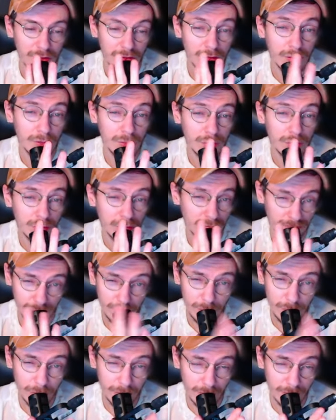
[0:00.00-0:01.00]
So
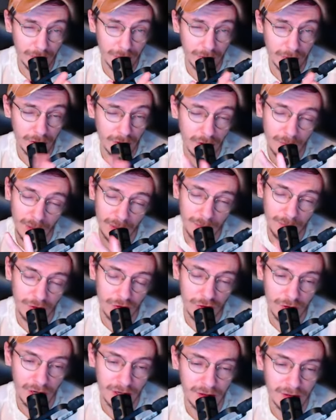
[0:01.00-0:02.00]
look out for it and maybe
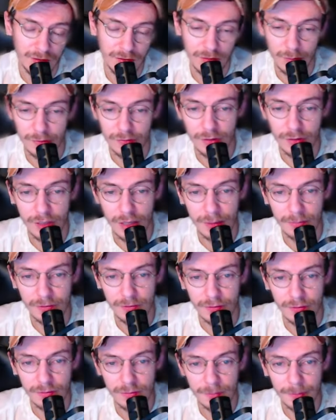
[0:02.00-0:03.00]
try it in some of your
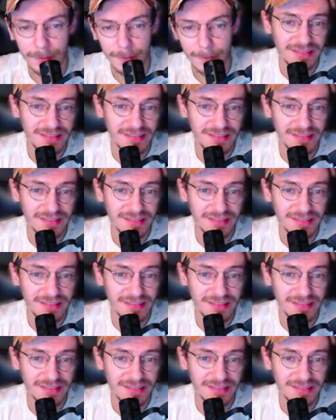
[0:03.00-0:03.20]
games.